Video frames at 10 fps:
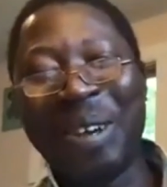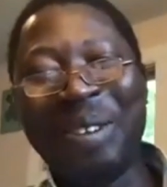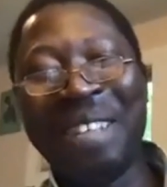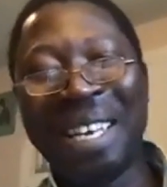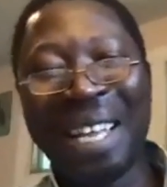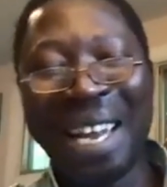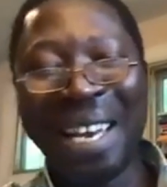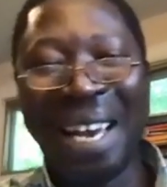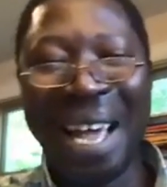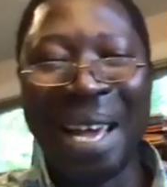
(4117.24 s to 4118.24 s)
of that kind
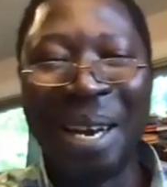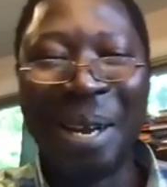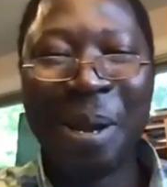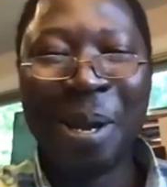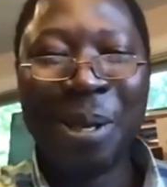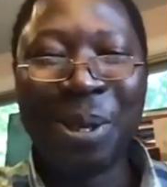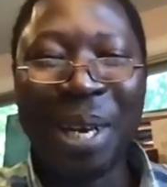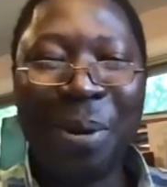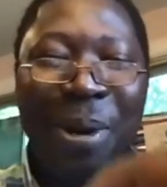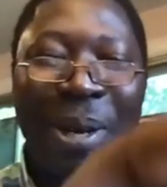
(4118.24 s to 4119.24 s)
of lion. So
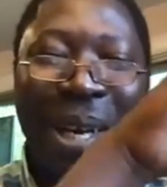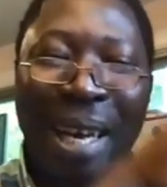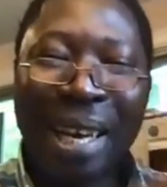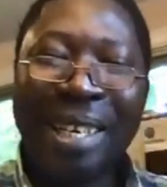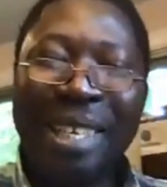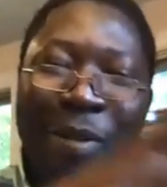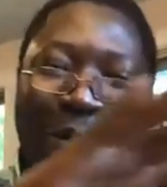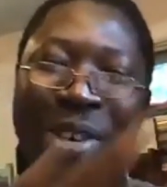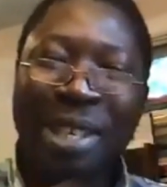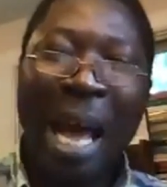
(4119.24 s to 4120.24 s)
there were
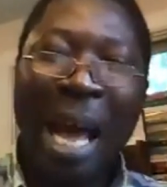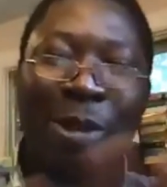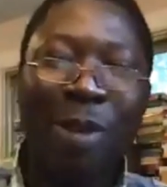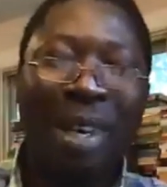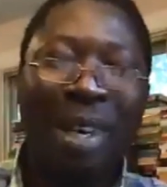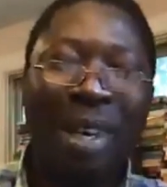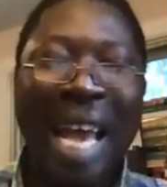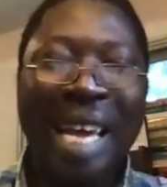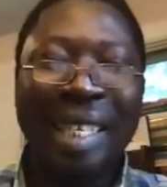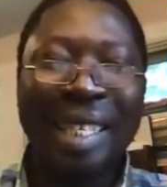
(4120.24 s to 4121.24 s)
different types of
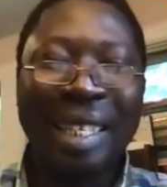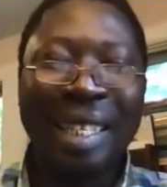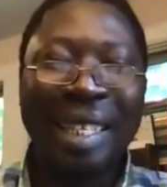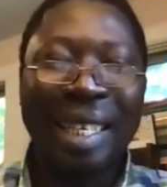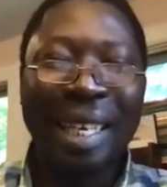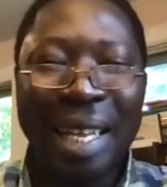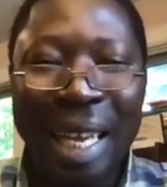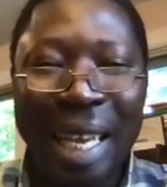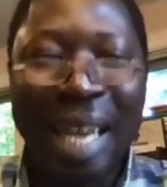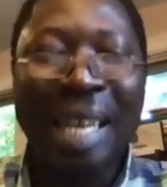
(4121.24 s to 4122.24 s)
lions
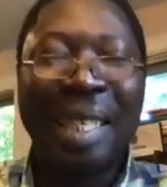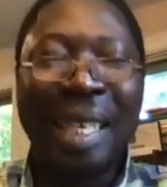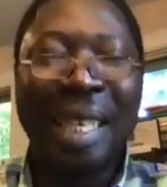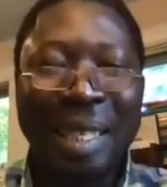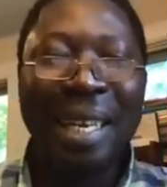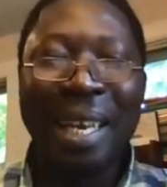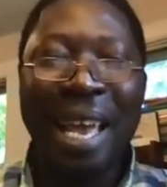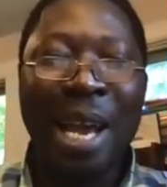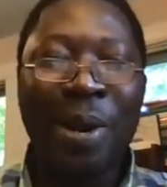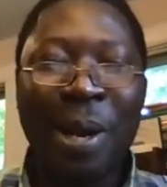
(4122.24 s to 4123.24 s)
clearly that existed
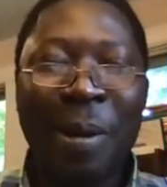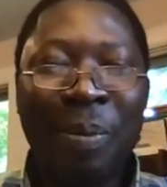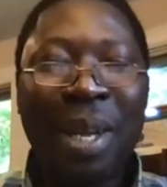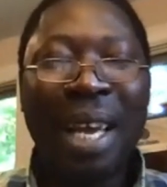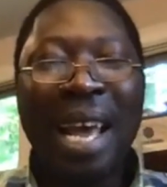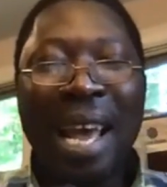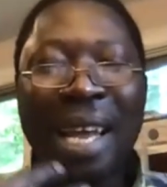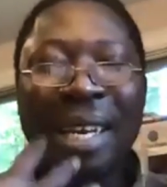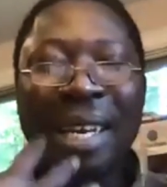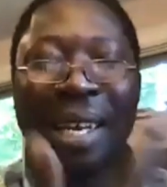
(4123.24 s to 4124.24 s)
in the area
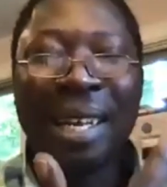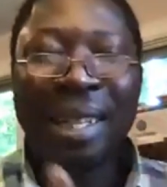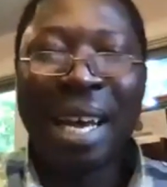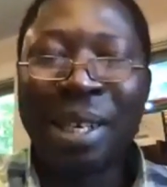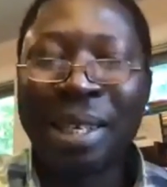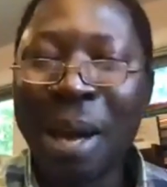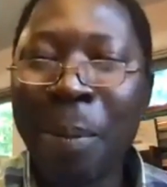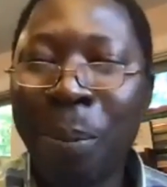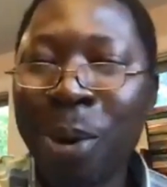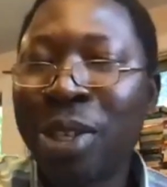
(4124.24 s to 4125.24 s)
and that
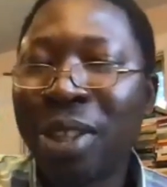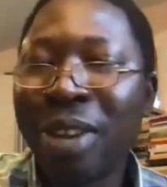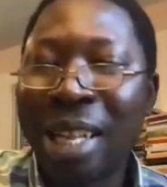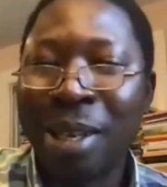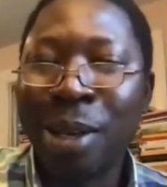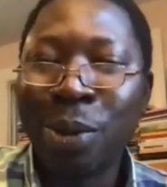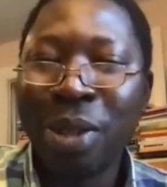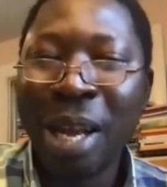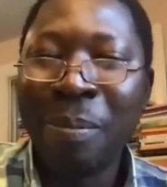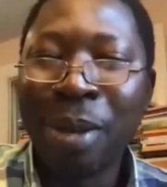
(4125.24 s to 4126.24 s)
uh, posed threat to
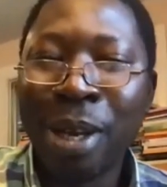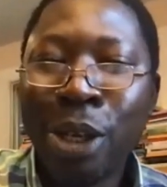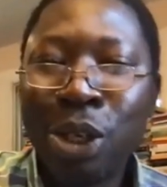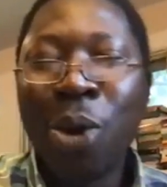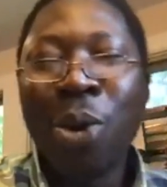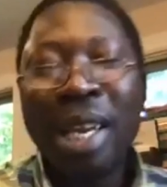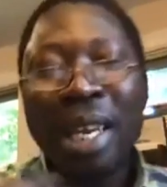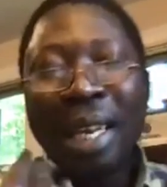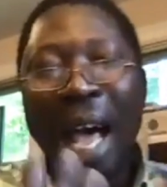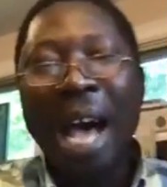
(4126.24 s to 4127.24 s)
them. So it
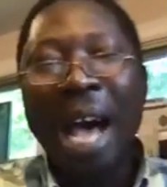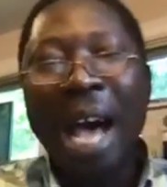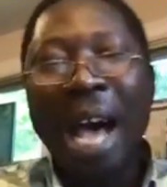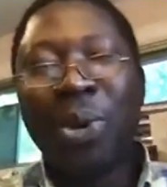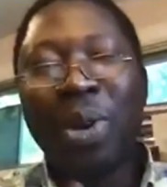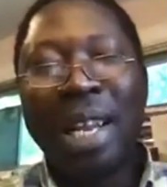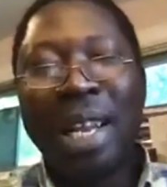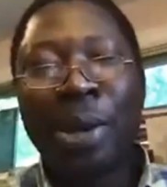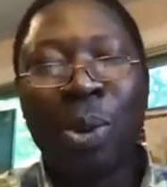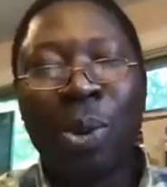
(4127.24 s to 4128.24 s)
allowed you
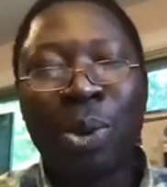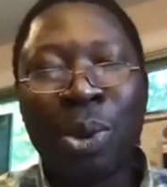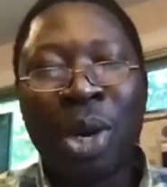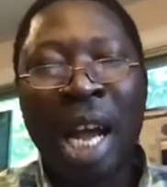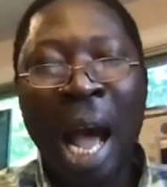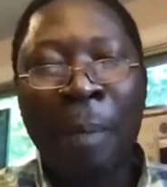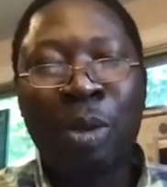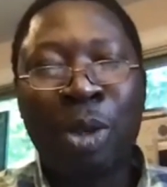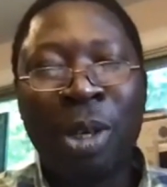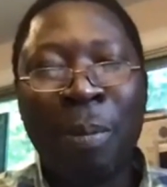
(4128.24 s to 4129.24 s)
really to, to, to
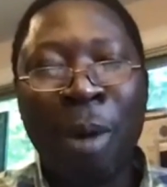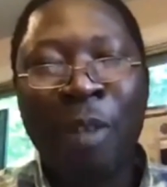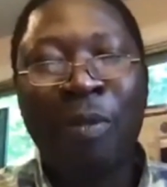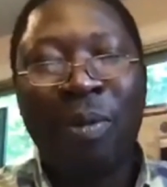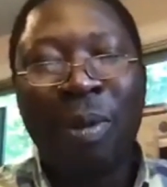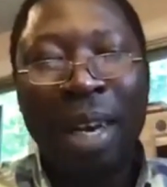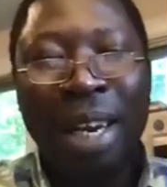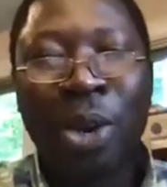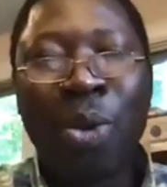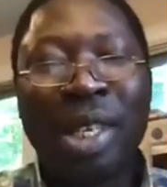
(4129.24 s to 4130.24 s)
capture both
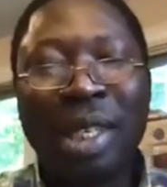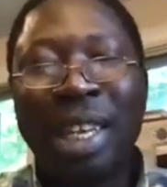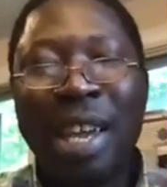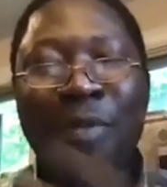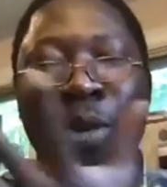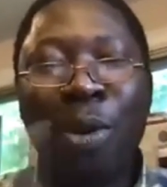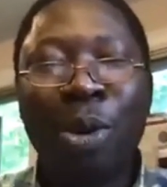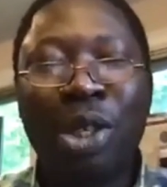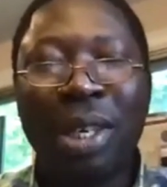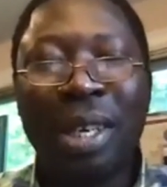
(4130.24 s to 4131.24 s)
linguistic
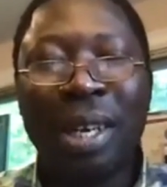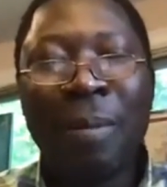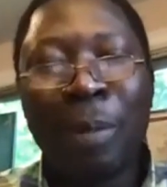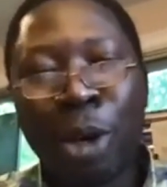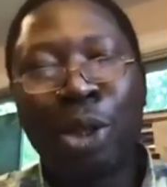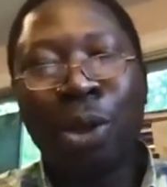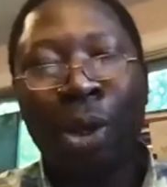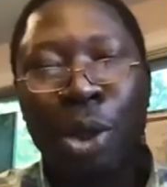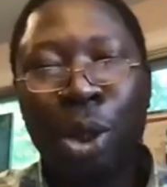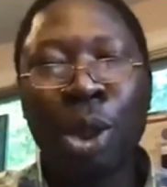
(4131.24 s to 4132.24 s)
evolution, but
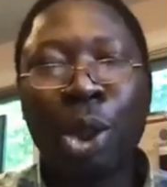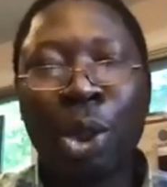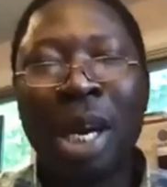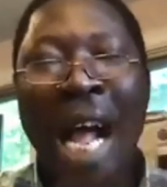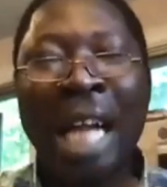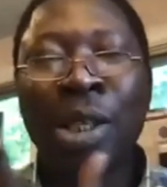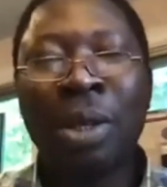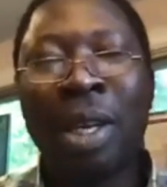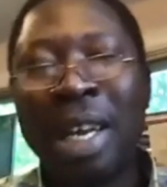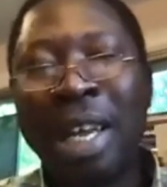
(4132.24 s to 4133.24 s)
also social,
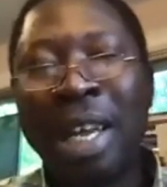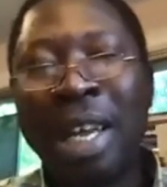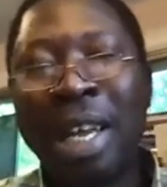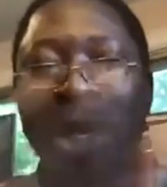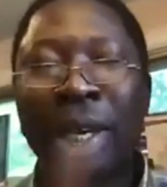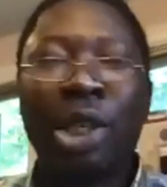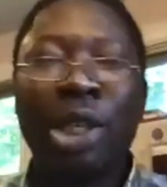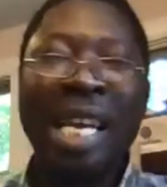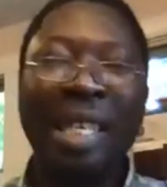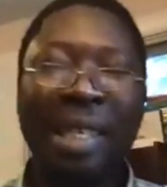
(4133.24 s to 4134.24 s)
cultural, and
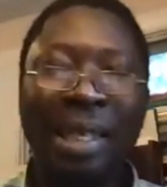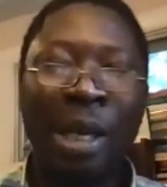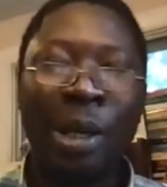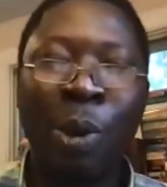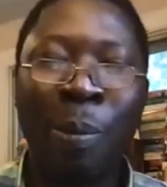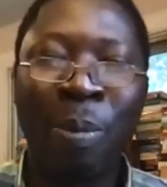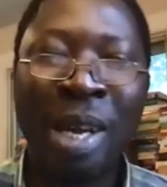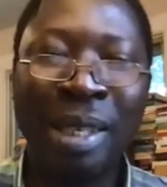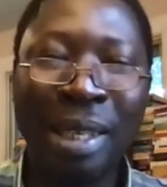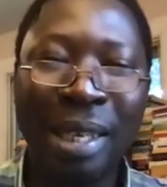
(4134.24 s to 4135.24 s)
ecological changes that
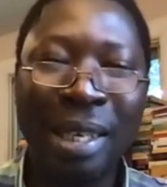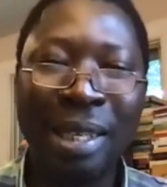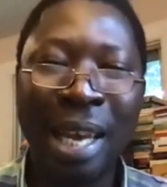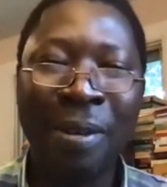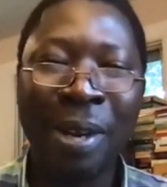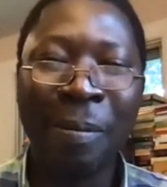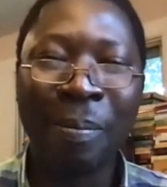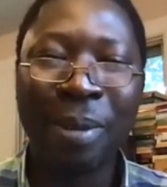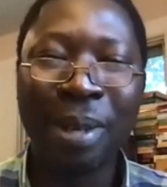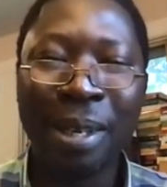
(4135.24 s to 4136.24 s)
took place in this
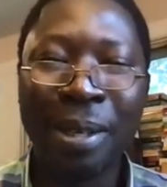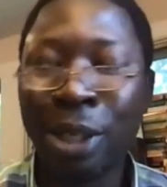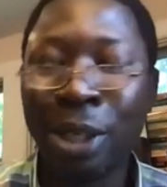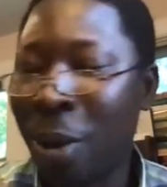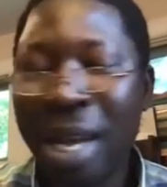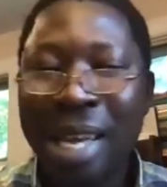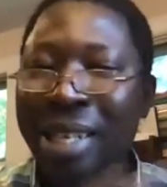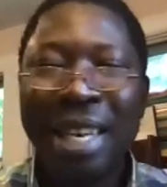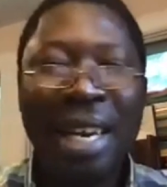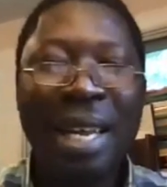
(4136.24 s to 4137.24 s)
area. Yeah.
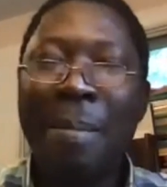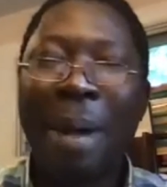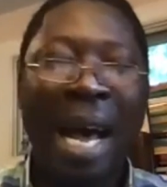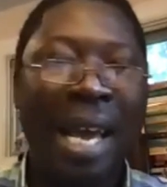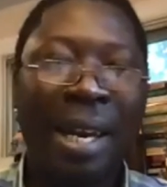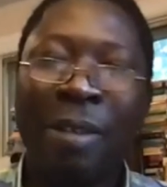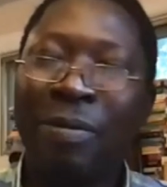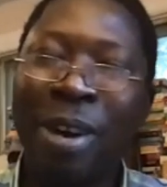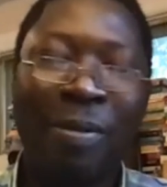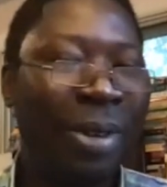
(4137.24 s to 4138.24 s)
So it's really a mind
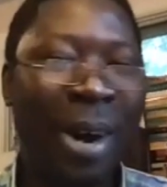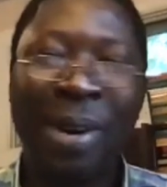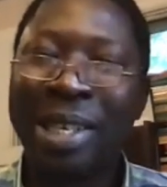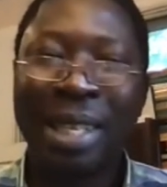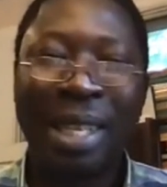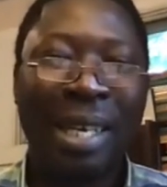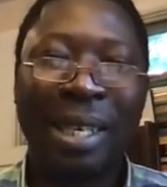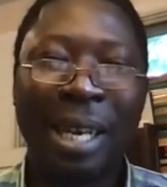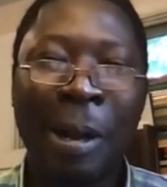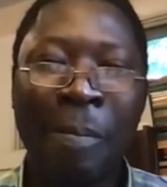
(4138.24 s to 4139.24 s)
of, of knowledge
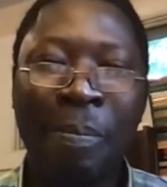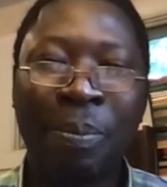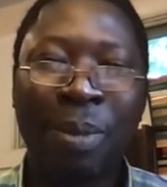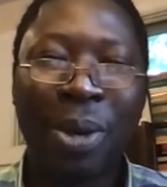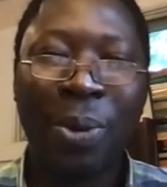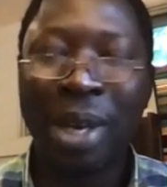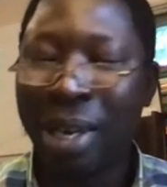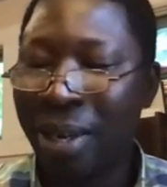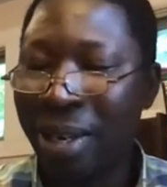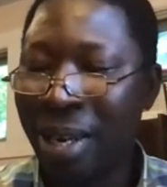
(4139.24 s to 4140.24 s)
that uh,
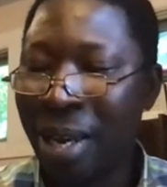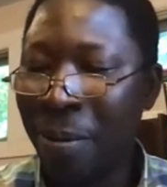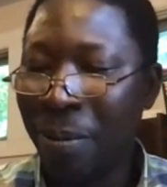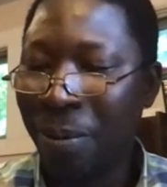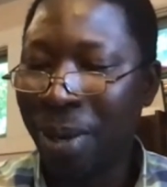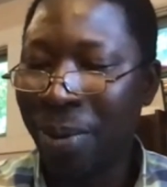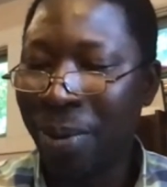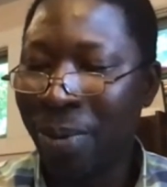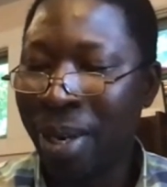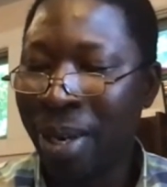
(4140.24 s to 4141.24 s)
we're, you know, we, we,
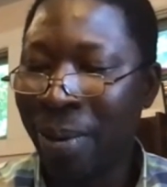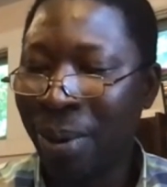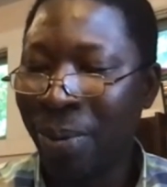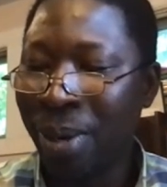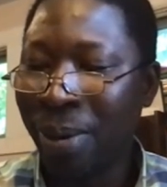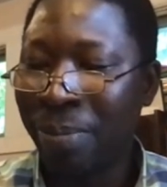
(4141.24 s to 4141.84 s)
we, we're